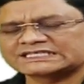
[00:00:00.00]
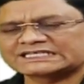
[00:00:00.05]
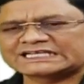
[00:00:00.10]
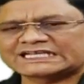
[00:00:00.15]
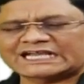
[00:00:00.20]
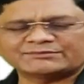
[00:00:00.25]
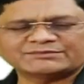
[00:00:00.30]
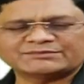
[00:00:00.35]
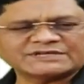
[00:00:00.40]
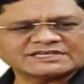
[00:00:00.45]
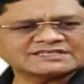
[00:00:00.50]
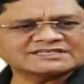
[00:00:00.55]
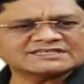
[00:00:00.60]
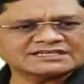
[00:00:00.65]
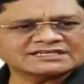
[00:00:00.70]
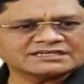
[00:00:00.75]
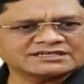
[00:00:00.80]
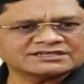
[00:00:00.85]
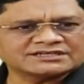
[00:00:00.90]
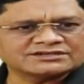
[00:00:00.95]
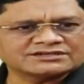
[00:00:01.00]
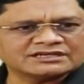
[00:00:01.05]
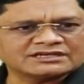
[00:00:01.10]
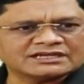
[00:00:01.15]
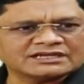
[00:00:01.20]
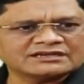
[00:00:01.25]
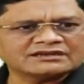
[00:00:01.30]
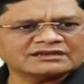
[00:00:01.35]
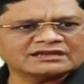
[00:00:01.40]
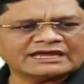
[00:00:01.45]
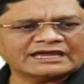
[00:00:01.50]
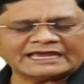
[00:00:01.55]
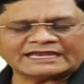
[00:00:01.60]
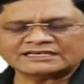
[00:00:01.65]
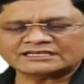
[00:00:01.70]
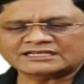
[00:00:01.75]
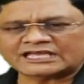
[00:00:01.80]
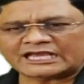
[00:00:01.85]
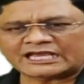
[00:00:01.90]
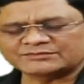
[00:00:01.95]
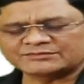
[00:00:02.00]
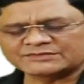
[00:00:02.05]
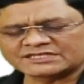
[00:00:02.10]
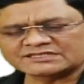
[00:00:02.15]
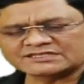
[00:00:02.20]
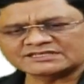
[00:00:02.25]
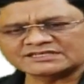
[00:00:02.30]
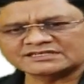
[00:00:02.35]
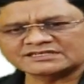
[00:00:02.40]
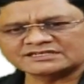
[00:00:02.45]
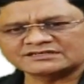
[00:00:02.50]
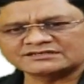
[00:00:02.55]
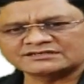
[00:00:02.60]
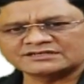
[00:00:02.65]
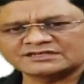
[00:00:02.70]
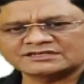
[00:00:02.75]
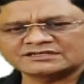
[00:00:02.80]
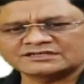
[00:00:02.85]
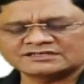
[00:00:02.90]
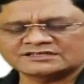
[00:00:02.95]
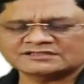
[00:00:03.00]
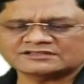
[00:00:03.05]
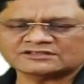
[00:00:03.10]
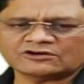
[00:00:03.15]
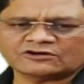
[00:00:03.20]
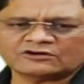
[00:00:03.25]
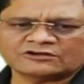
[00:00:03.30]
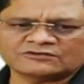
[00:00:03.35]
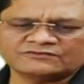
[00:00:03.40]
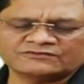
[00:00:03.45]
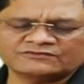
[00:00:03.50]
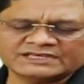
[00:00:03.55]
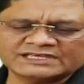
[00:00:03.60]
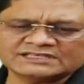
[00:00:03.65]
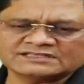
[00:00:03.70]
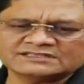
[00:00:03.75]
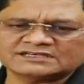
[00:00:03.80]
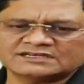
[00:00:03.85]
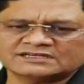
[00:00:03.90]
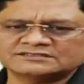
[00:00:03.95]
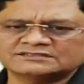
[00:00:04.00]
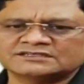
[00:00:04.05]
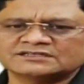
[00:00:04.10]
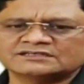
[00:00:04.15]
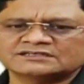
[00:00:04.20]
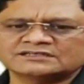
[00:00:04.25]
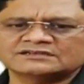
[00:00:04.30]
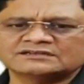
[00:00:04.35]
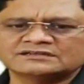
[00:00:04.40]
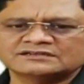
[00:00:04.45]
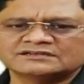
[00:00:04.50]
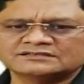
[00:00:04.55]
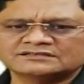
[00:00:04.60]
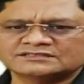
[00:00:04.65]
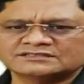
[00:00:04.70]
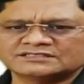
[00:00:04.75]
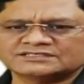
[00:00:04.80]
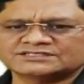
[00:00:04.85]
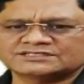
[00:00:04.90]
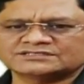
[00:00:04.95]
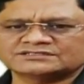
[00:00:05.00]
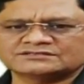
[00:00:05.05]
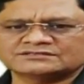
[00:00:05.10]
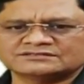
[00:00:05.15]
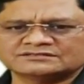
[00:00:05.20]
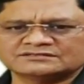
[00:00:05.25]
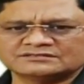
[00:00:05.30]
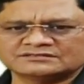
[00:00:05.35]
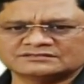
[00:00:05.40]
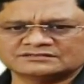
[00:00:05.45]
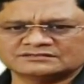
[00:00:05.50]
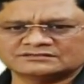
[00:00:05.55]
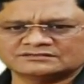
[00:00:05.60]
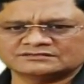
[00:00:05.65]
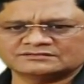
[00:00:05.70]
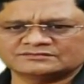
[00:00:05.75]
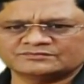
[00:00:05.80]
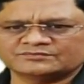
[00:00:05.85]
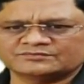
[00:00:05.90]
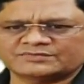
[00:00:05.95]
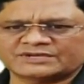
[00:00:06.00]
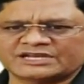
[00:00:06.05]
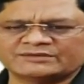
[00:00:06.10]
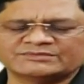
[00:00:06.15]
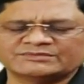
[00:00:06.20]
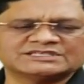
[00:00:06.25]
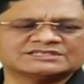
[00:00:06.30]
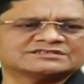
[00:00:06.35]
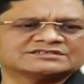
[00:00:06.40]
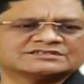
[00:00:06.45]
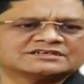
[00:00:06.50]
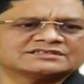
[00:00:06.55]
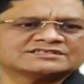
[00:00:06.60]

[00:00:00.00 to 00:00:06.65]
Cabinet Secretariat, and Cabinet Secretariat is always under the Prime Minister's